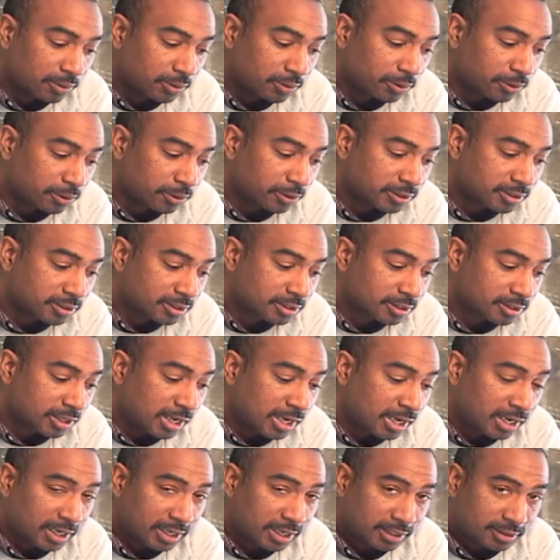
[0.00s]
or
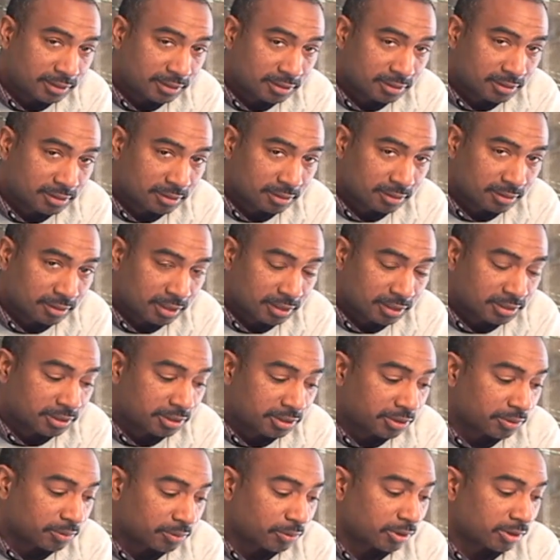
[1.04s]
slides, that's
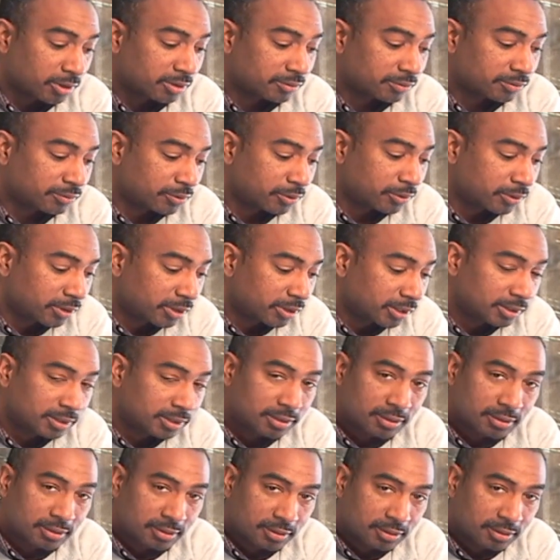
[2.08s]
another word
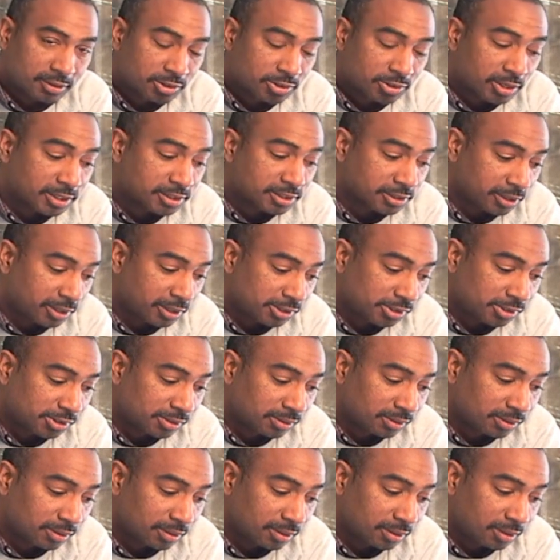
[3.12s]
for
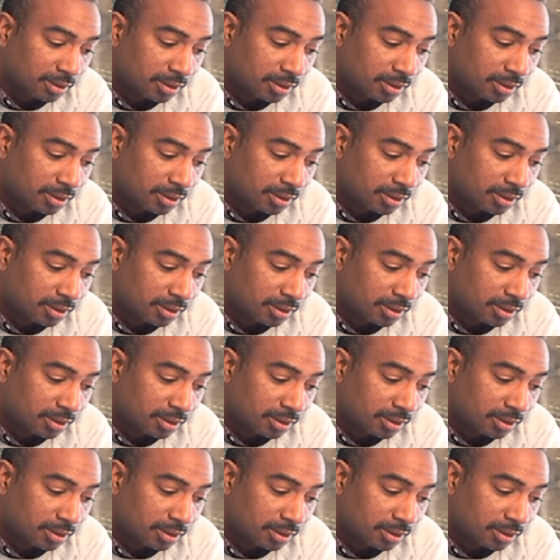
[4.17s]
translation,